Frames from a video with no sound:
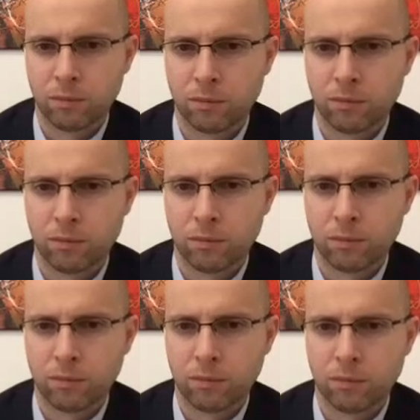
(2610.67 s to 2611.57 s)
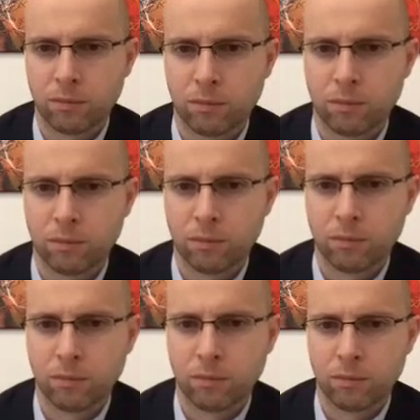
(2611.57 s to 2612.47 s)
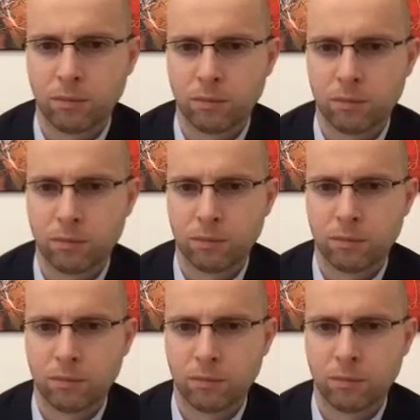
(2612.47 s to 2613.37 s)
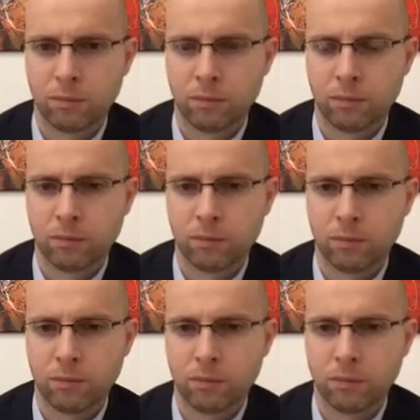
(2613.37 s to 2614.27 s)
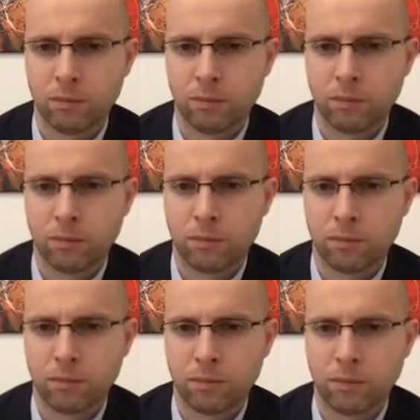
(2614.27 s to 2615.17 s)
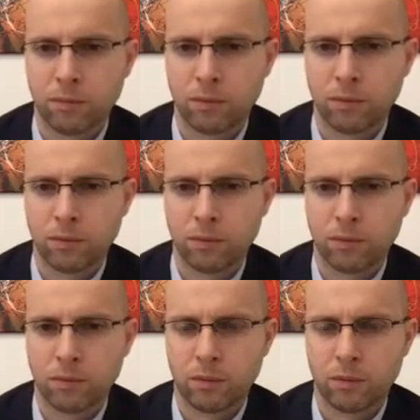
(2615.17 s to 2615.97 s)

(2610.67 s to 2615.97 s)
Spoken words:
[no speech]